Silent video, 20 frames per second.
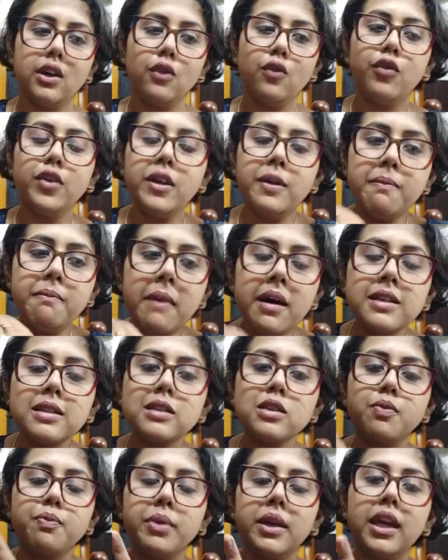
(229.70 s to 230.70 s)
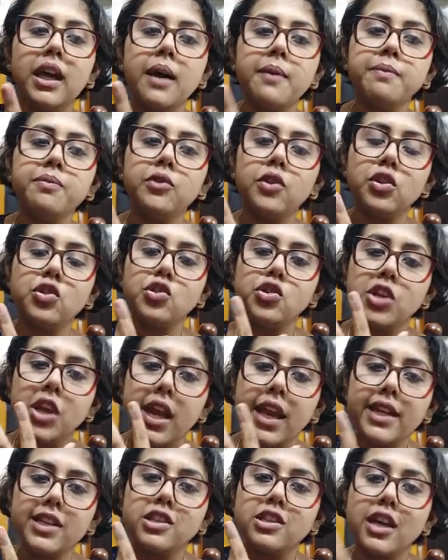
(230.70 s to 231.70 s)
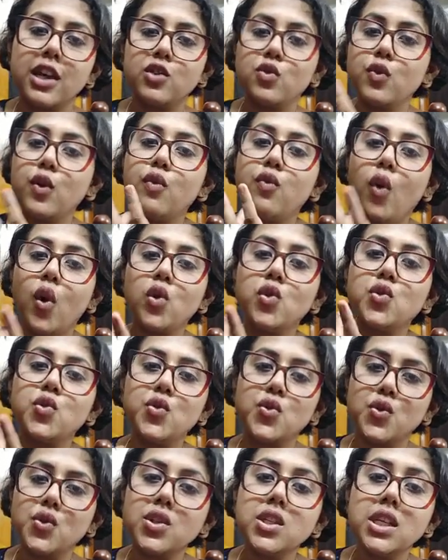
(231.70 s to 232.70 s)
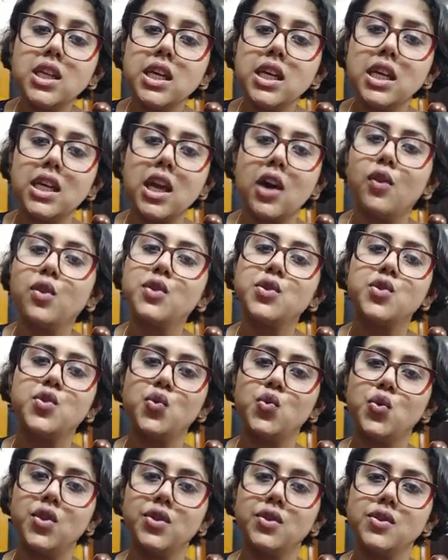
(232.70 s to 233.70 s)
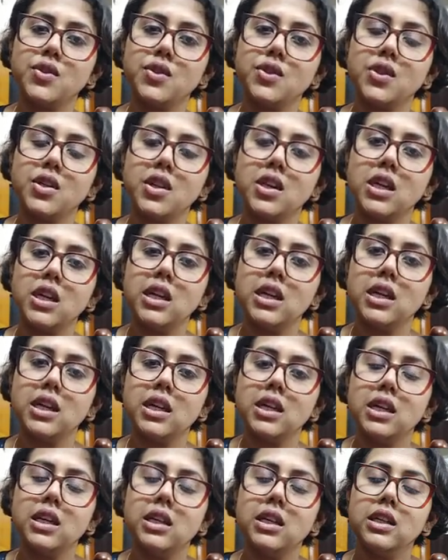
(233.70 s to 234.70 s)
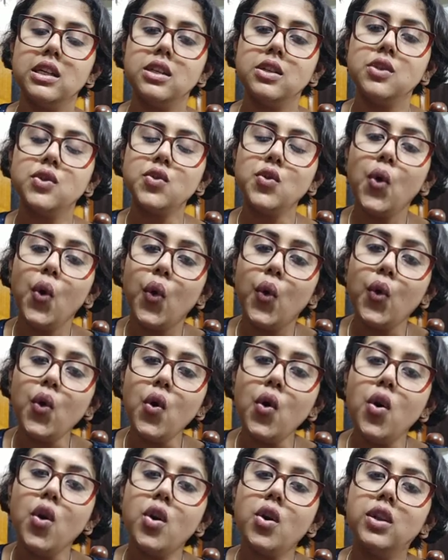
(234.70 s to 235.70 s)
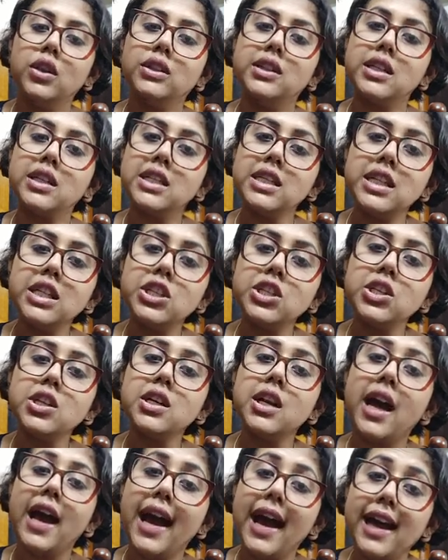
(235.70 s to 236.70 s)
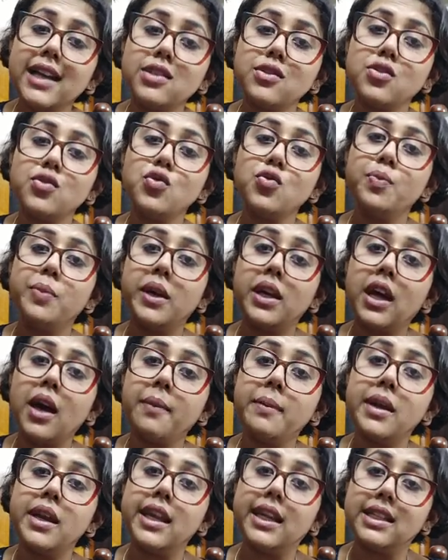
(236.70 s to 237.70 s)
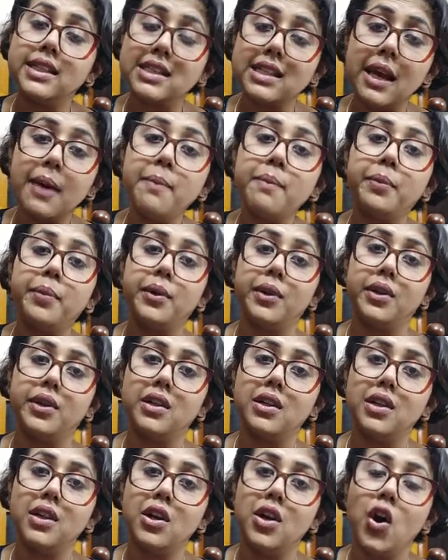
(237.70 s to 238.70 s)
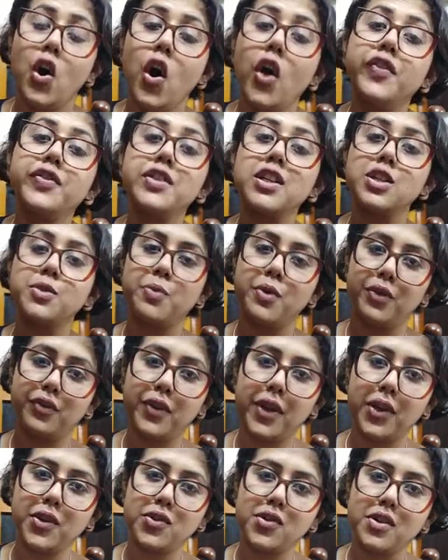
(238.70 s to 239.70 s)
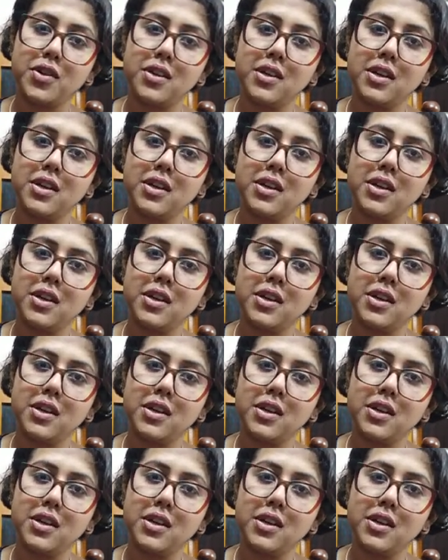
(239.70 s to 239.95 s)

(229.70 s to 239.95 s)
We must become the change that we want to see in our students. So, the teacher has to become an example of such perfection.